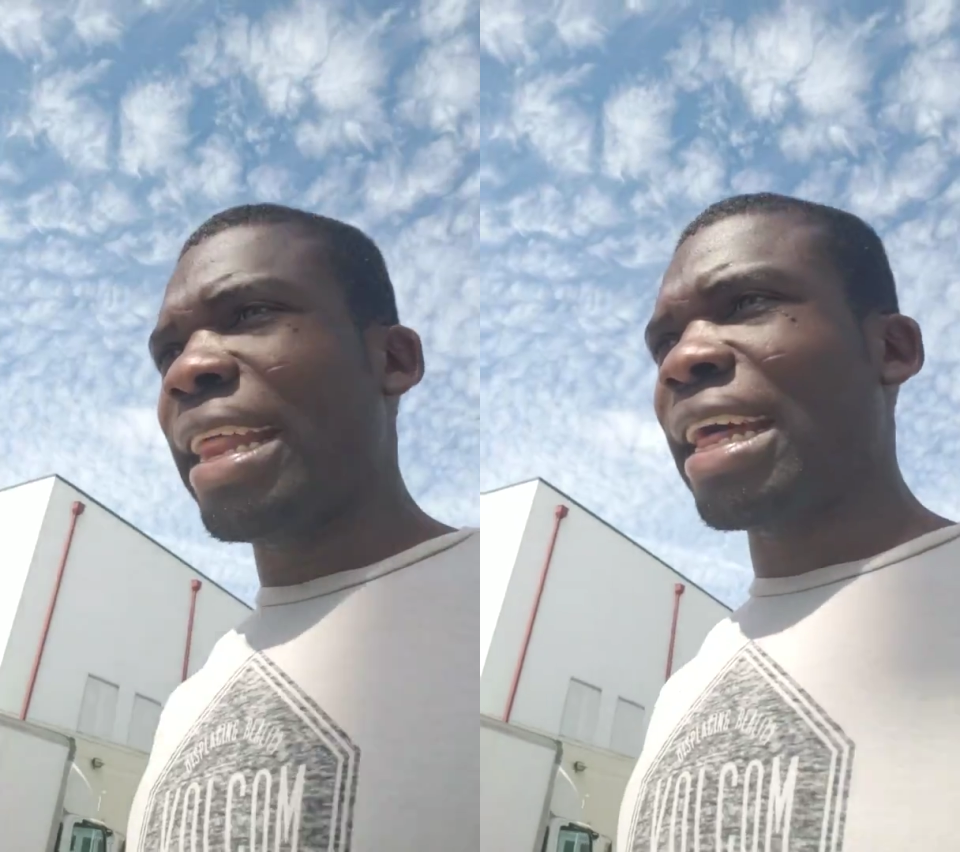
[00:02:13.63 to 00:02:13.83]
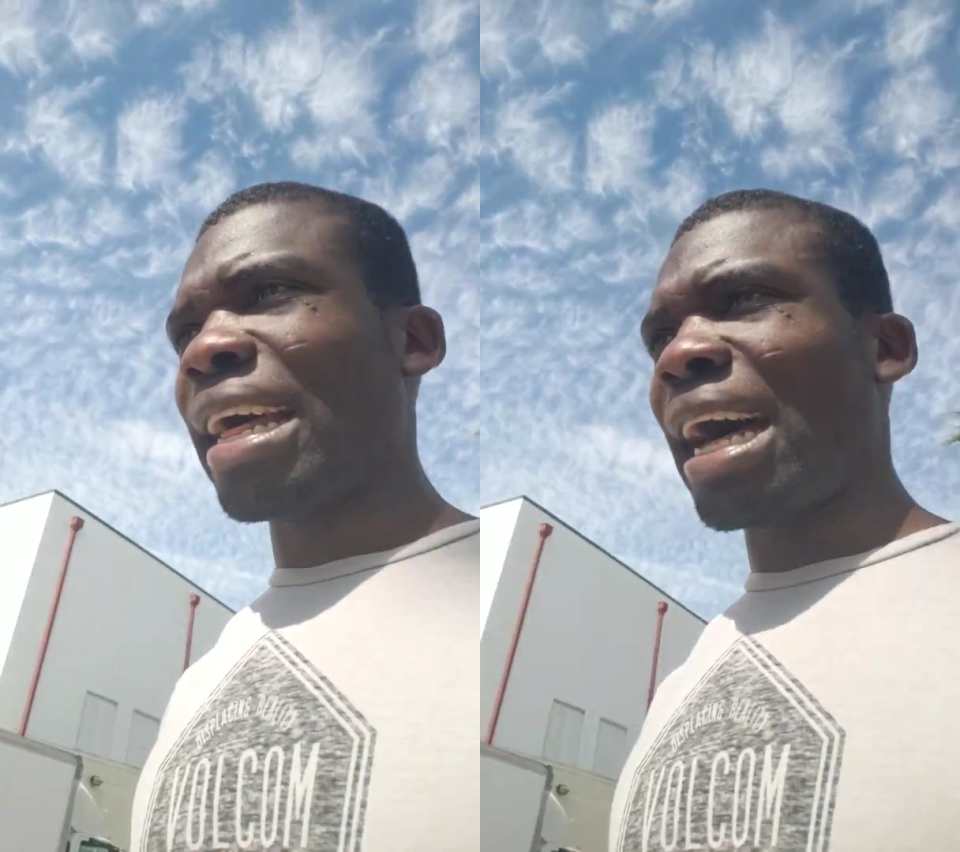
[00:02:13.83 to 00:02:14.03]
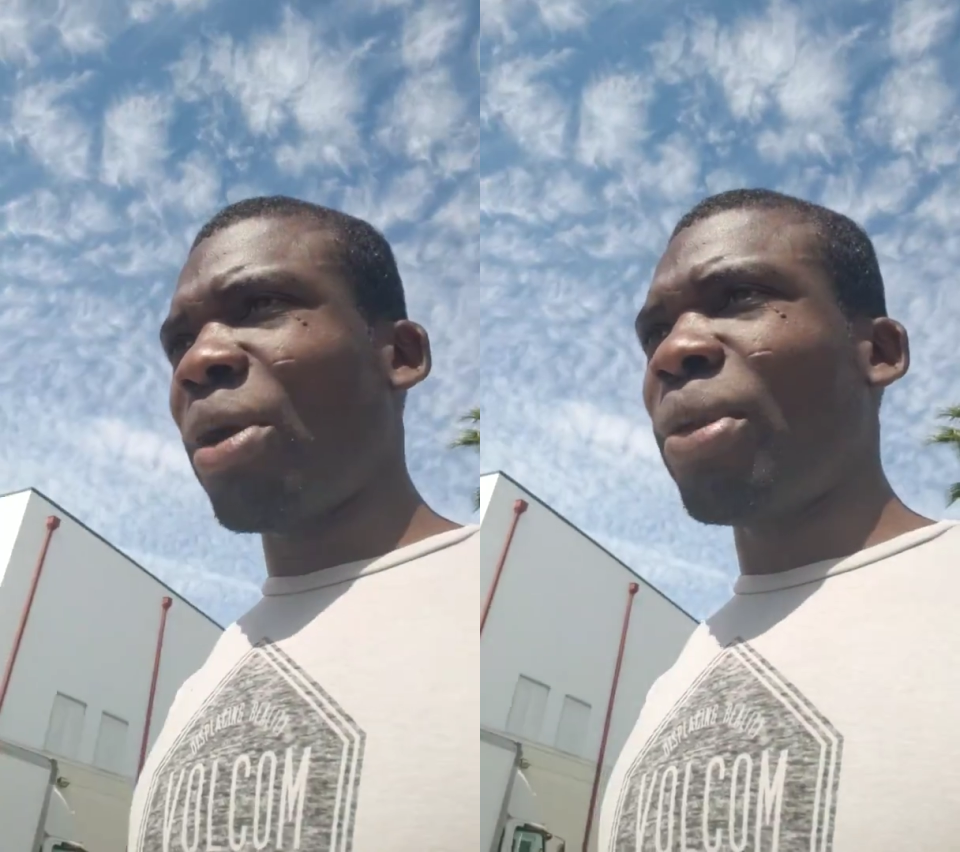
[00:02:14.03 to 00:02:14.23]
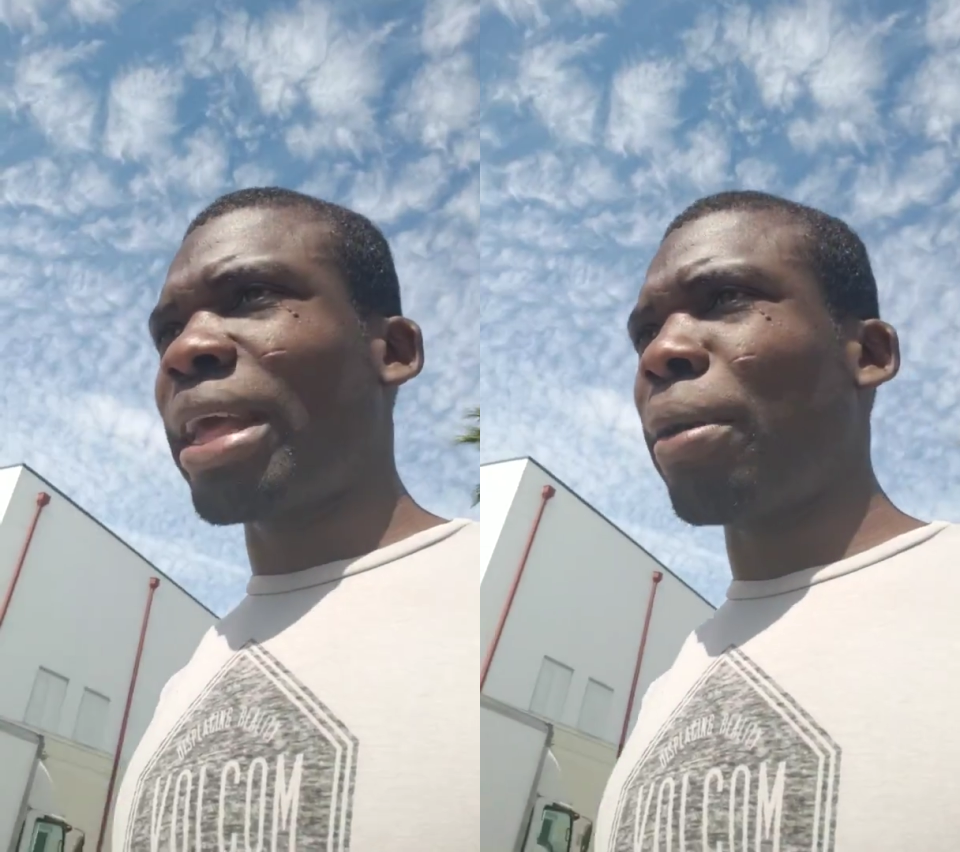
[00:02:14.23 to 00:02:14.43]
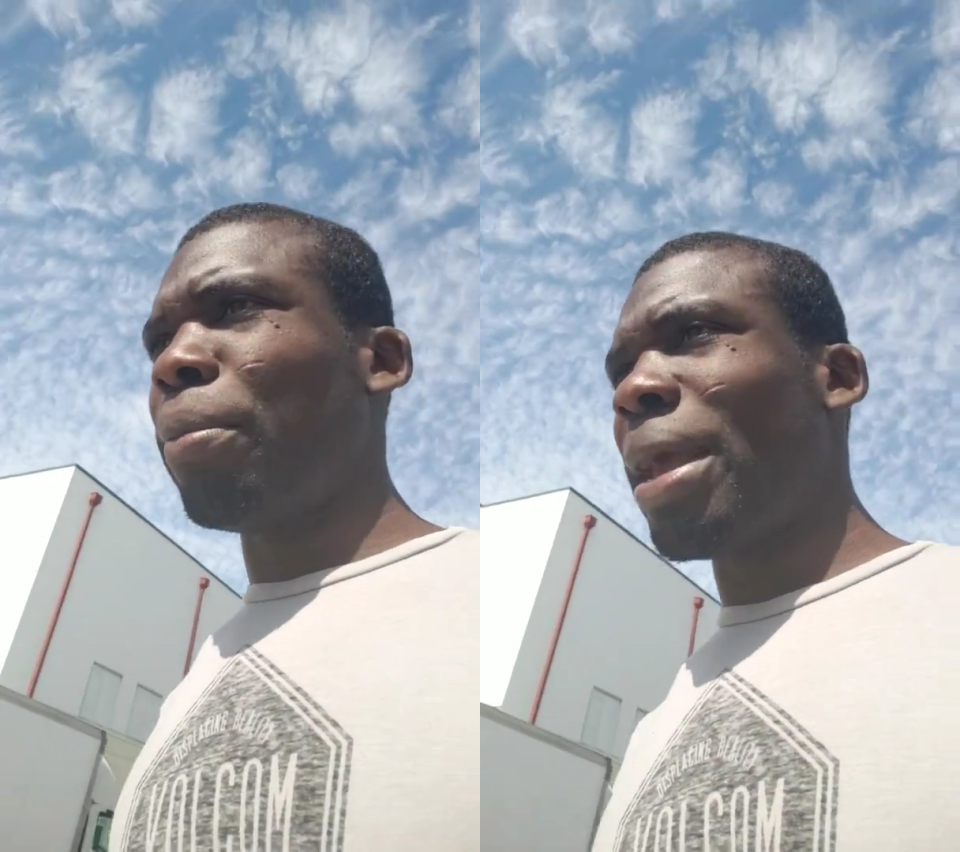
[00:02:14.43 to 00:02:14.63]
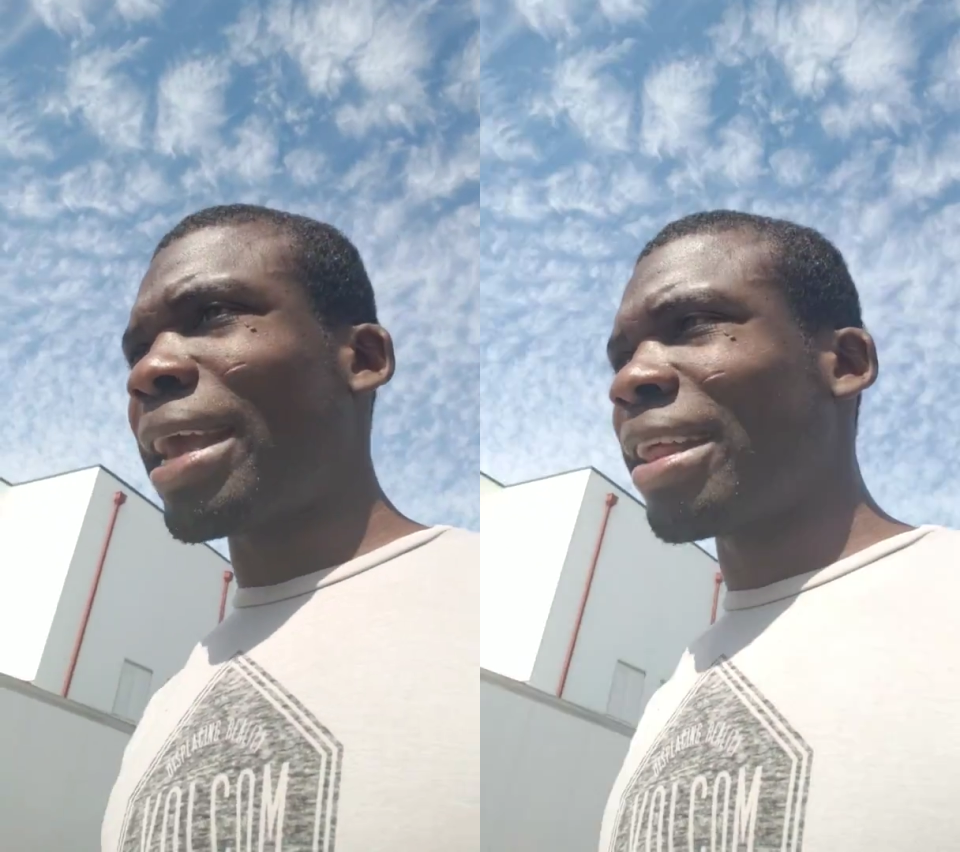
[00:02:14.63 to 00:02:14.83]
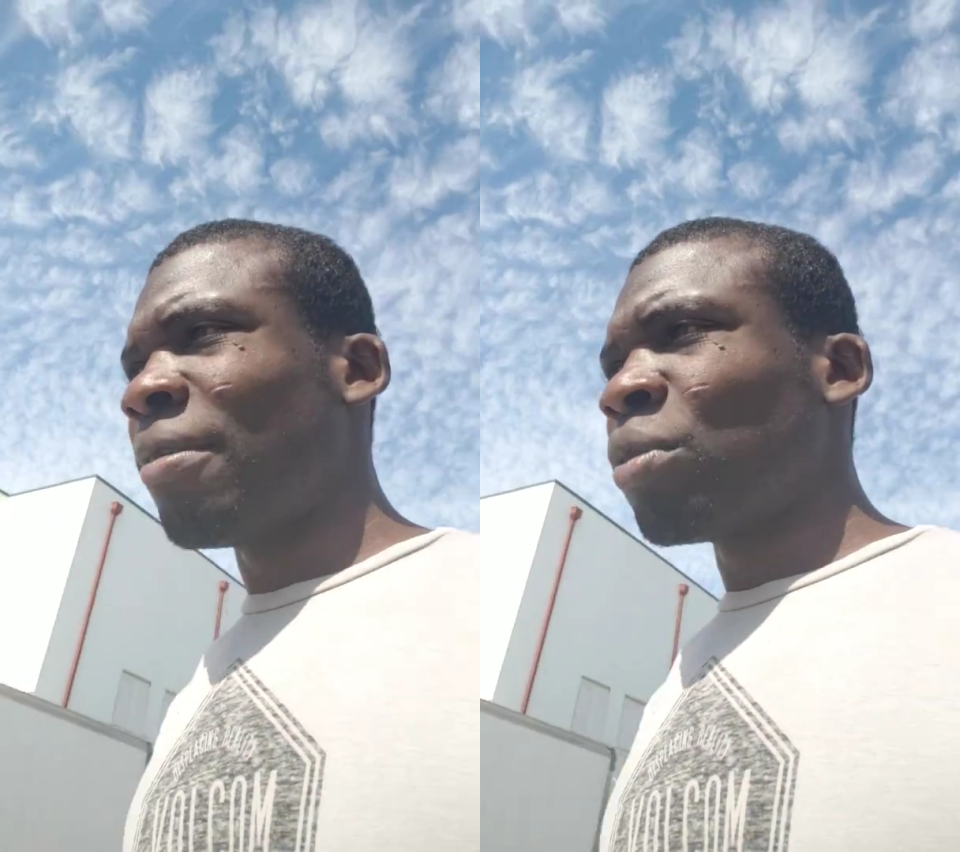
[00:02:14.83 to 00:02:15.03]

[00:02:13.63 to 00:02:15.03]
and how we can make it.